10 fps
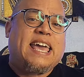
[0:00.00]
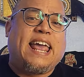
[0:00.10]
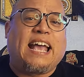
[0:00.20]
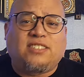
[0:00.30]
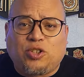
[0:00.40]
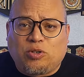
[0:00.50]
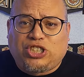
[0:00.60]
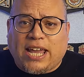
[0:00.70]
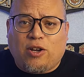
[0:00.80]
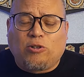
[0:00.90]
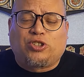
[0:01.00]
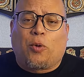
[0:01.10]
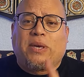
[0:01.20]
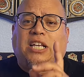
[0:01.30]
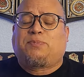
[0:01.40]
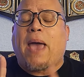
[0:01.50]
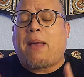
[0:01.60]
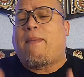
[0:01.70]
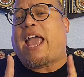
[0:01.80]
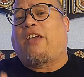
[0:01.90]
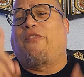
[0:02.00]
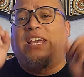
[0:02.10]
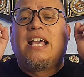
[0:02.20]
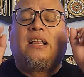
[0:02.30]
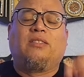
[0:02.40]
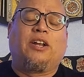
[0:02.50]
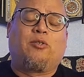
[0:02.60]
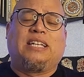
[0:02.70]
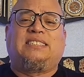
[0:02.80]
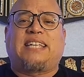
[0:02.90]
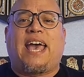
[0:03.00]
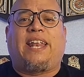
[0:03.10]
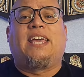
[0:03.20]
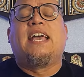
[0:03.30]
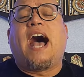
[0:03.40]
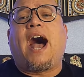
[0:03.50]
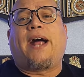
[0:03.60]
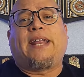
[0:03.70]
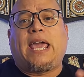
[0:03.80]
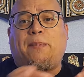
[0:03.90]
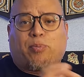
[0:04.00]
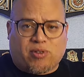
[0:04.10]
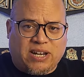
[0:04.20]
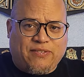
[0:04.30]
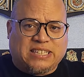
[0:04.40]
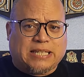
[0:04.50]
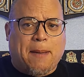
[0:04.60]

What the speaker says: It has to do with Jey Uso because Pat McAfee literally said on a previous